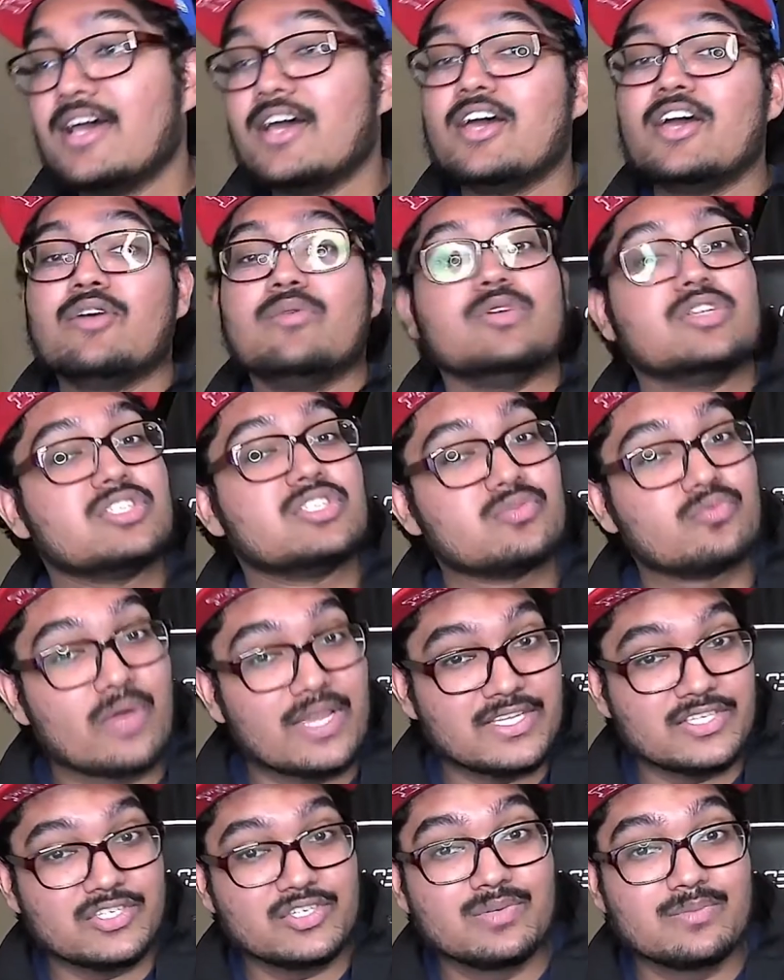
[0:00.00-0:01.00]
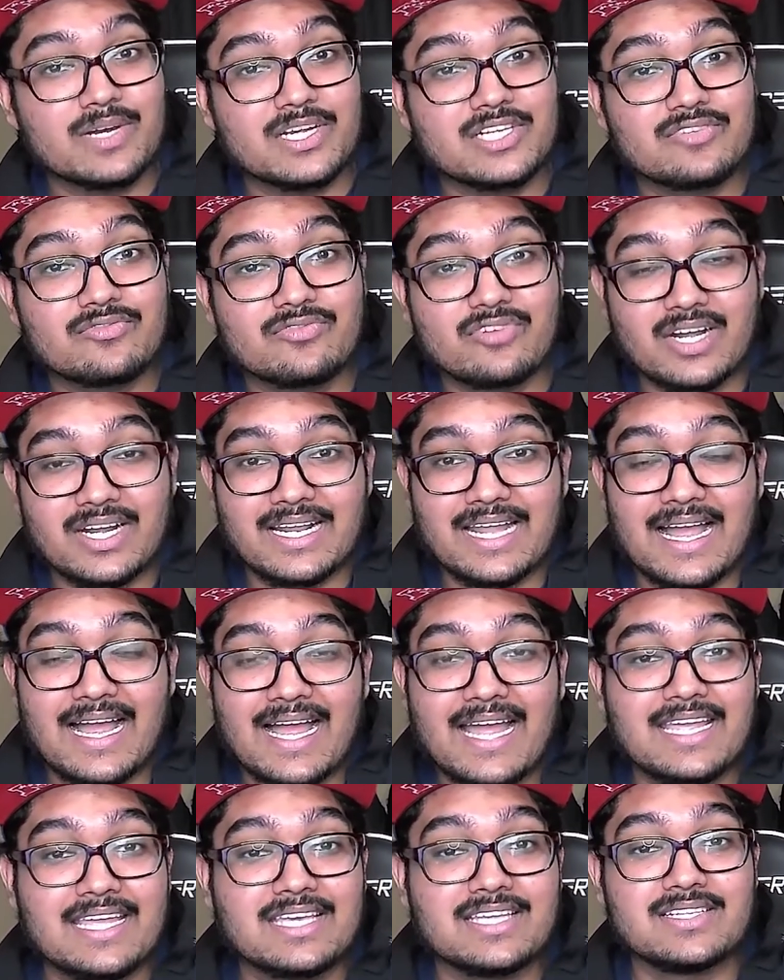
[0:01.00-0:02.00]
which is way too much for a
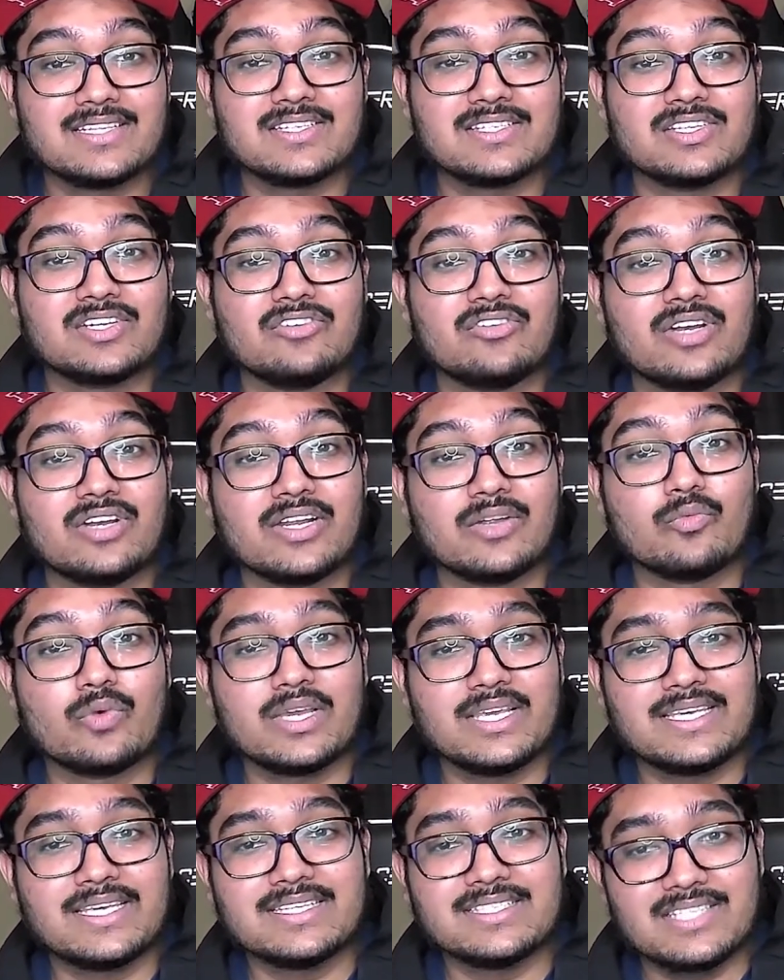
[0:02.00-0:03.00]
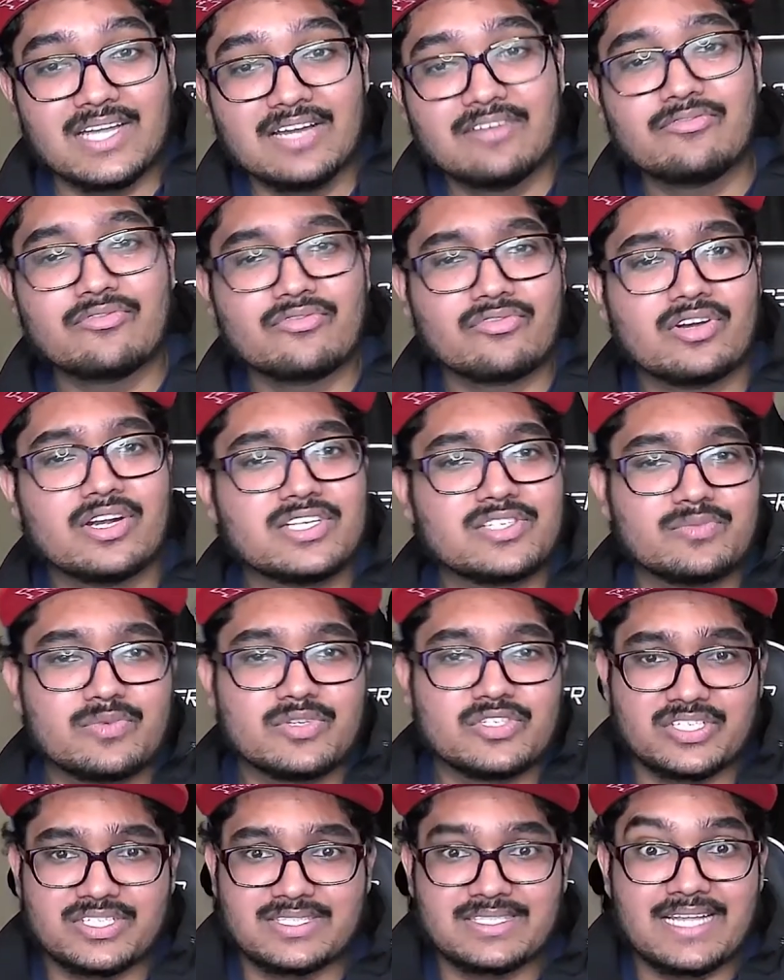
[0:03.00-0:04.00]
guy considering what he's done for us, which
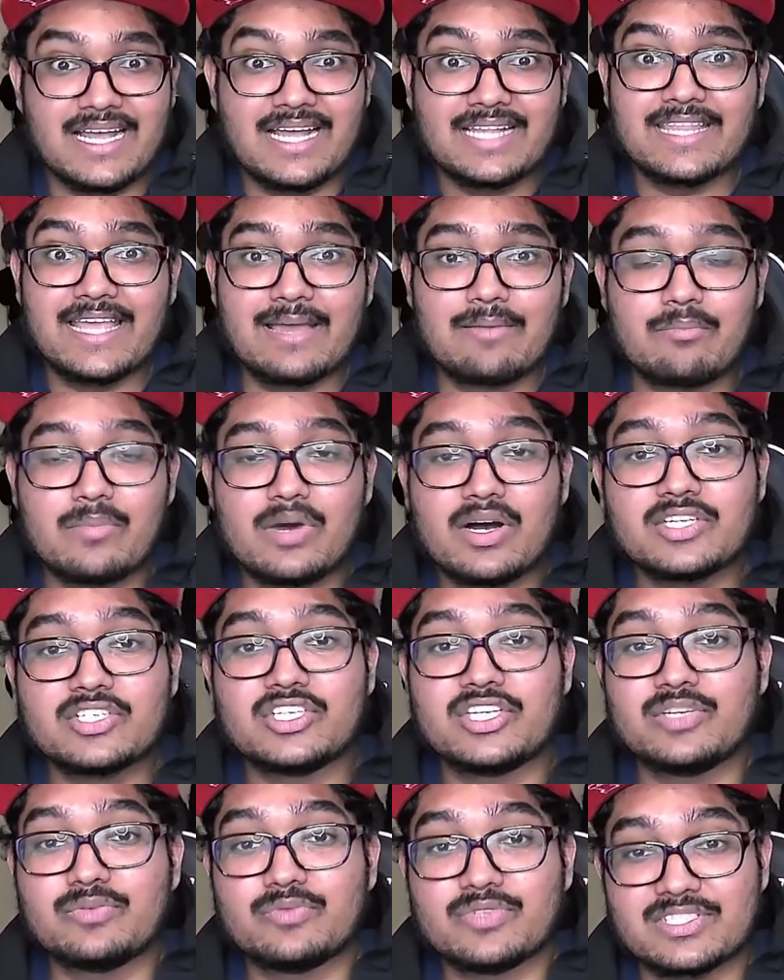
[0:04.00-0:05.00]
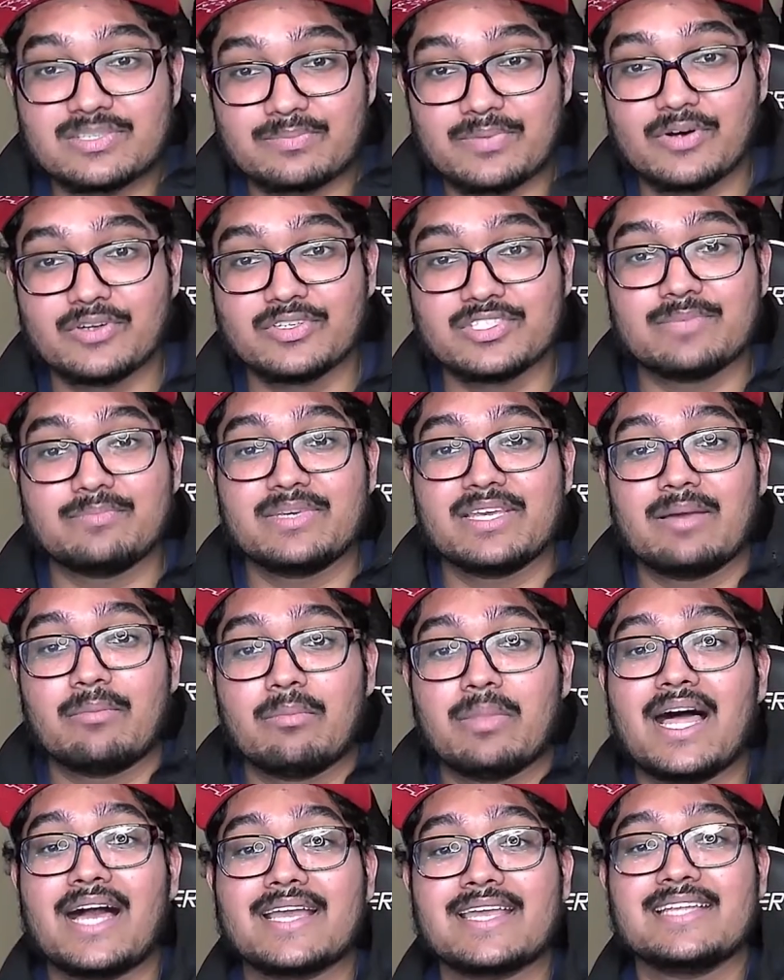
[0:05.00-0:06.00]
is not that much. He was supposed to be a
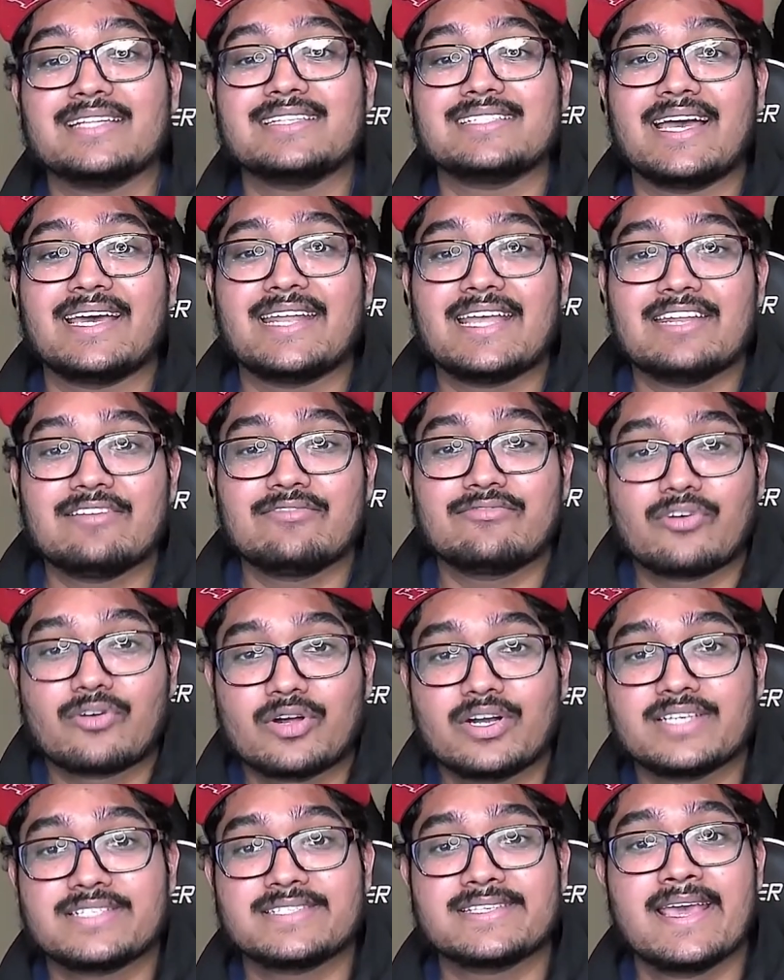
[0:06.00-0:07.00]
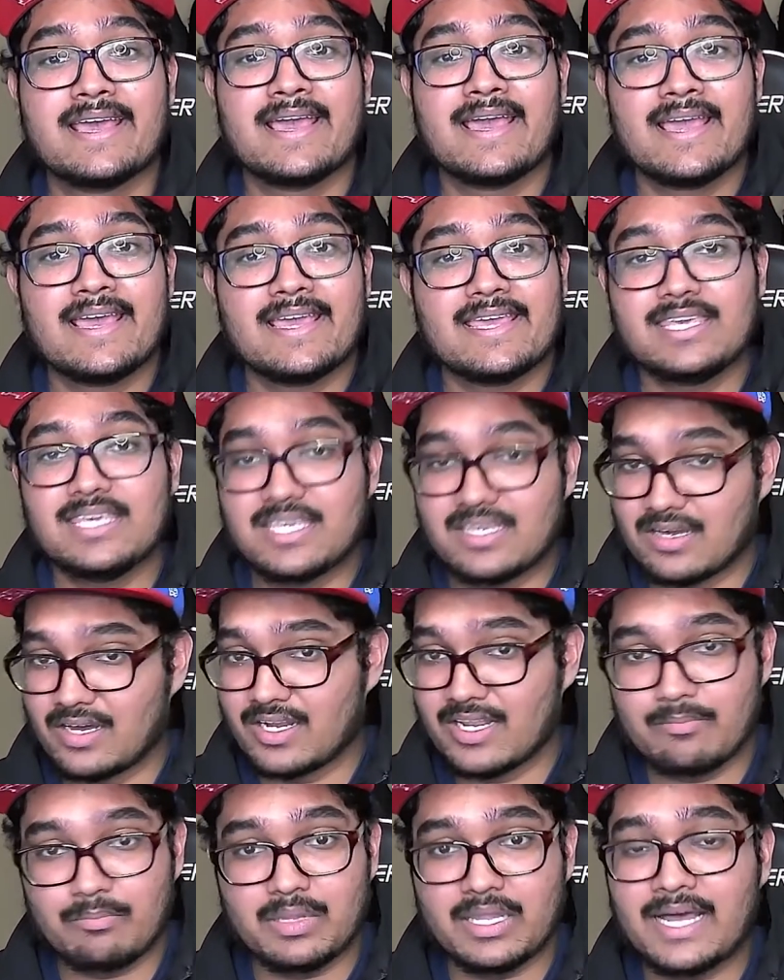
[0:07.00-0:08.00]
blocking tight end for us. He
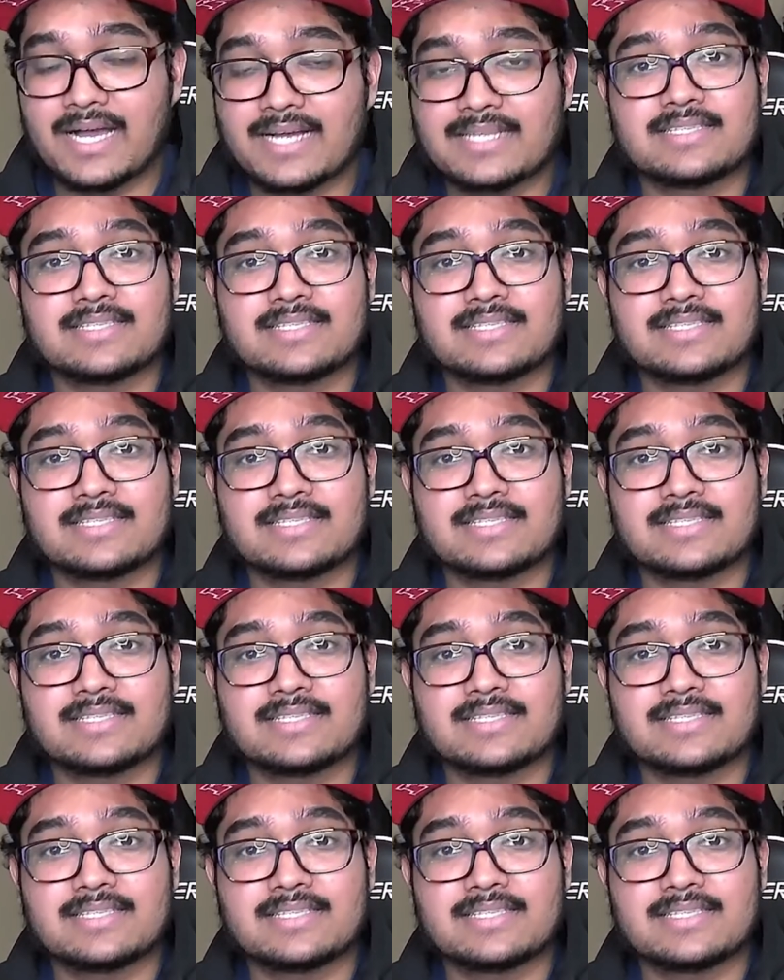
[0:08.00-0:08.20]
couldn't block to